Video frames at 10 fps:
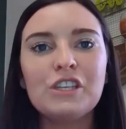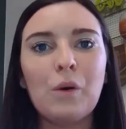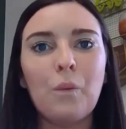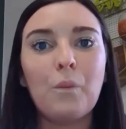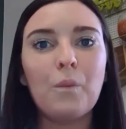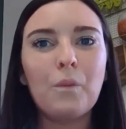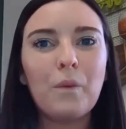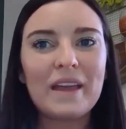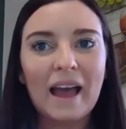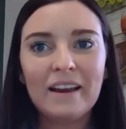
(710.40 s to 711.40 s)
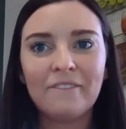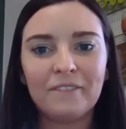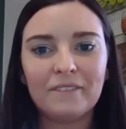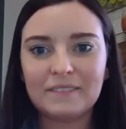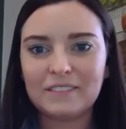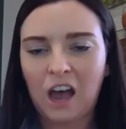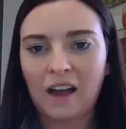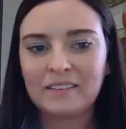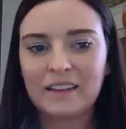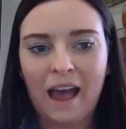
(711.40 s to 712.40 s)
So we kind of
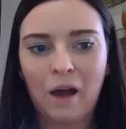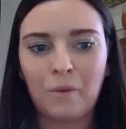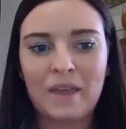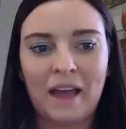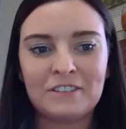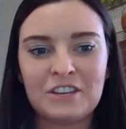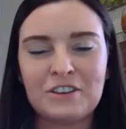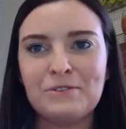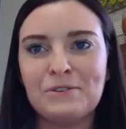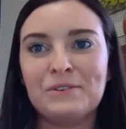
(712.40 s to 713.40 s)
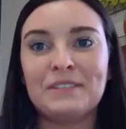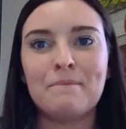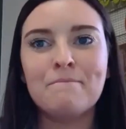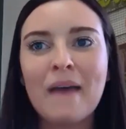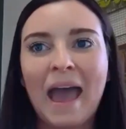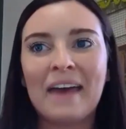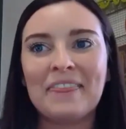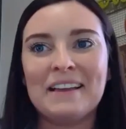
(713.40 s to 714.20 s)
talked how we have to use math